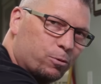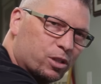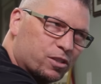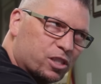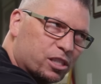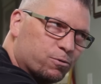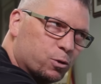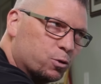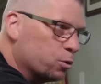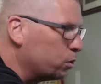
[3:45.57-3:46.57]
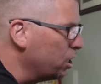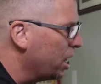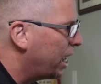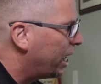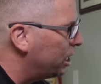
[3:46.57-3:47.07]
With a 6 flute tool.
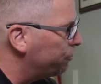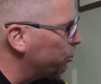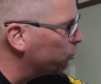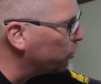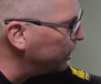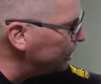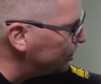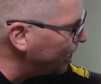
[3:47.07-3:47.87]
And if you're running